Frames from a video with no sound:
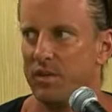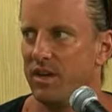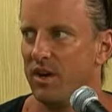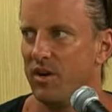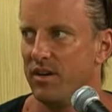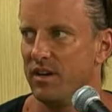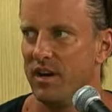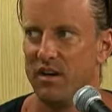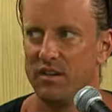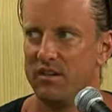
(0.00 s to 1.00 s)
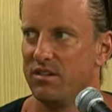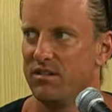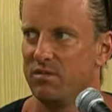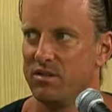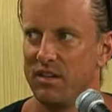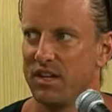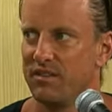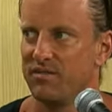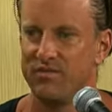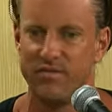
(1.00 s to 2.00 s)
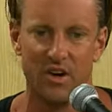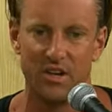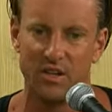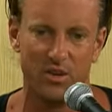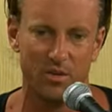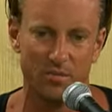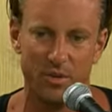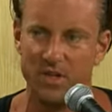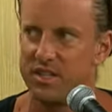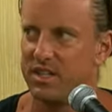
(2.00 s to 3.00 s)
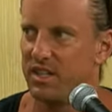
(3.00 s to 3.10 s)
you know, and on with like very little budget,